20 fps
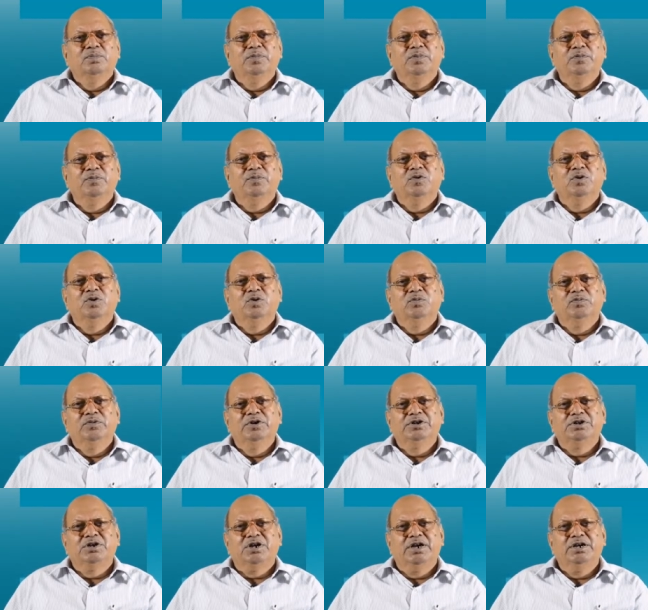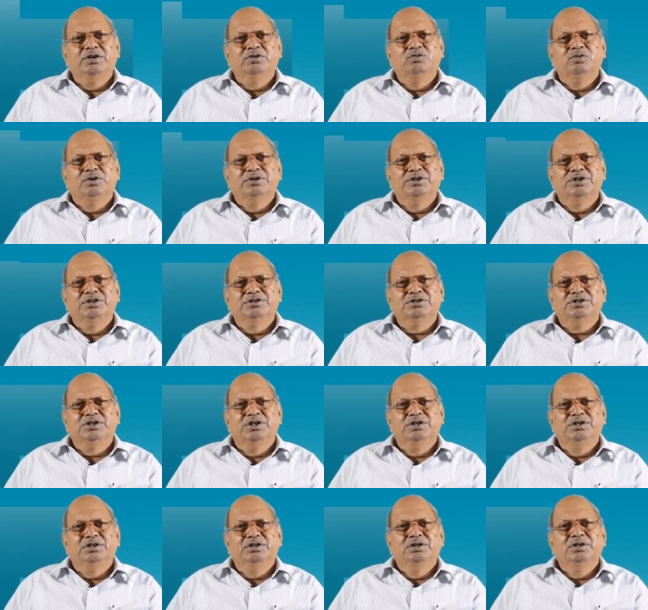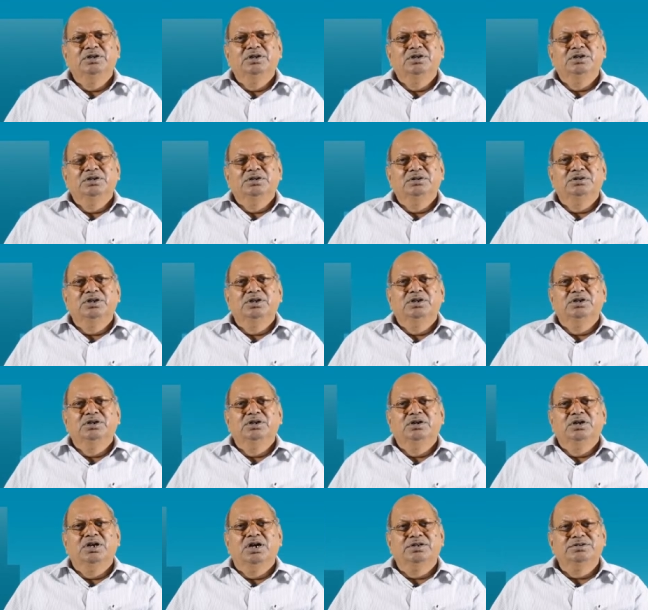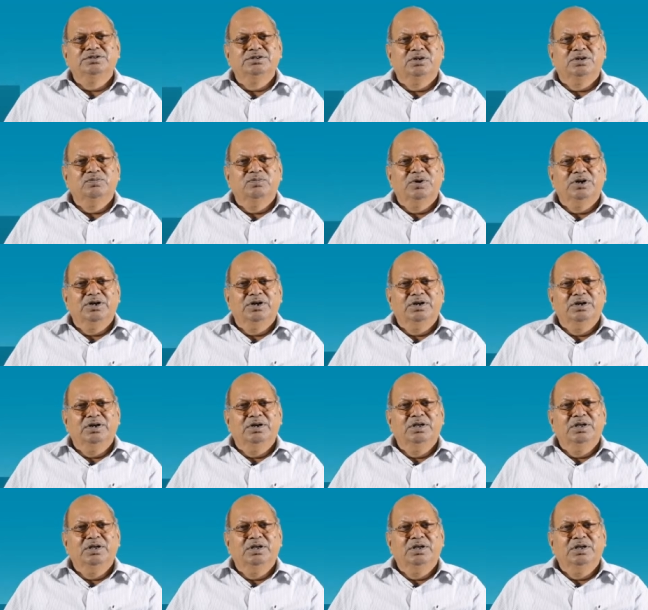before we try to understand the larger one.